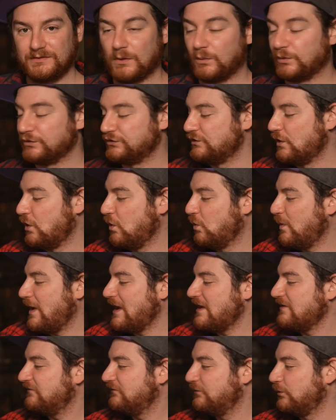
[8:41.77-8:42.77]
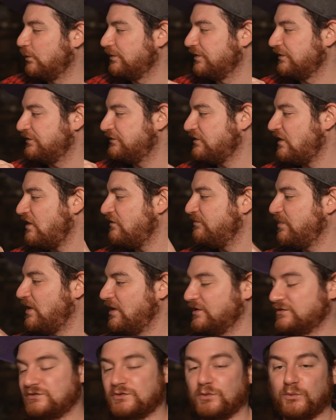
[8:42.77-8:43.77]
There was no way for the
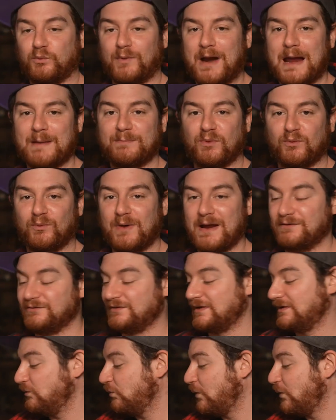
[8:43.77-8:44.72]
softbox to wrap around it.